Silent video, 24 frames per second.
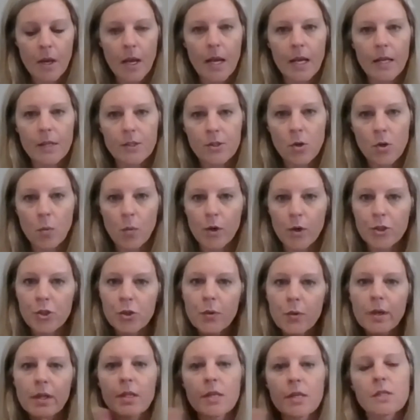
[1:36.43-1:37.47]
leg. So we're
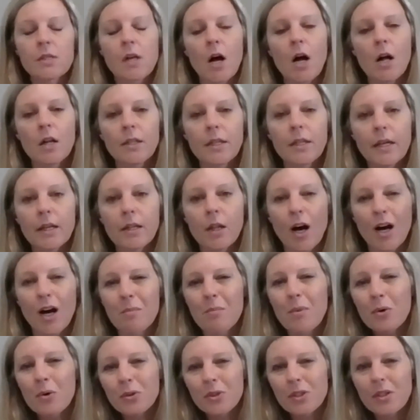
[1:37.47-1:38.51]
doing this all day
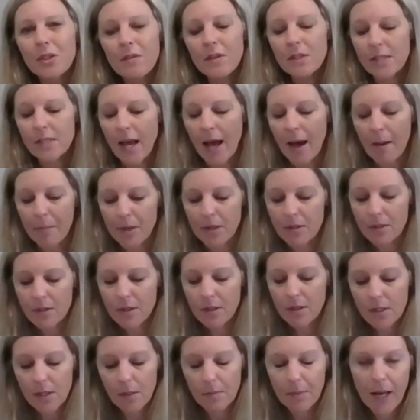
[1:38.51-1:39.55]
long. Most of this happens
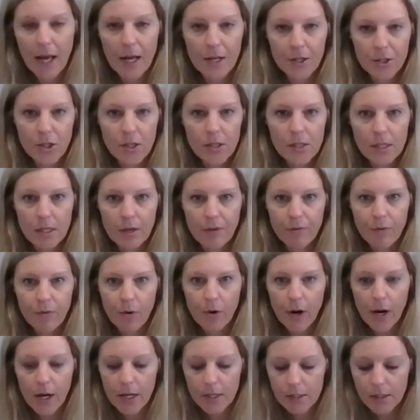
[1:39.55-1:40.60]
subconsciously
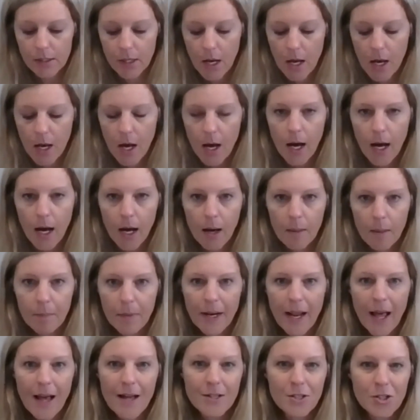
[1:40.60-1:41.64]
for us.
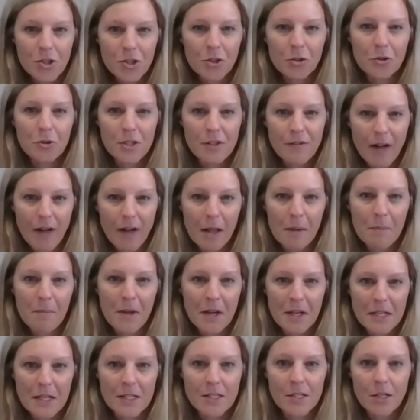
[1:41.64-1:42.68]
But as children develop,
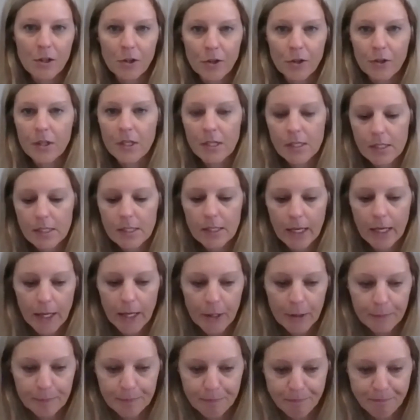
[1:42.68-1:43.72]
they need to learn this skill.